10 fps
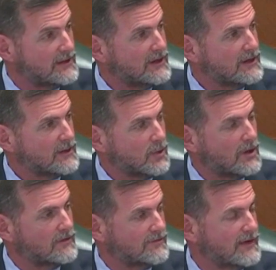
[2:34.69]

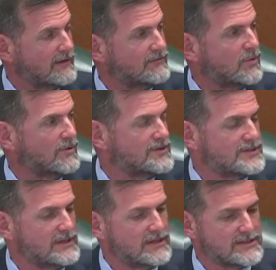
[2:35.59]
qualify for this
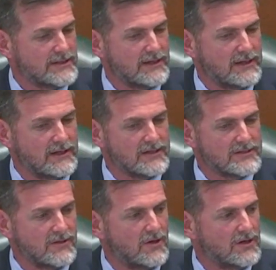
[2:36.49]
ESA as
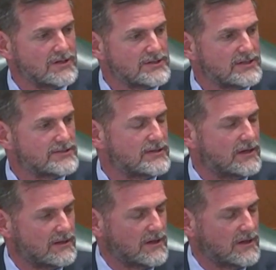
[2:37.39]
long as it's a,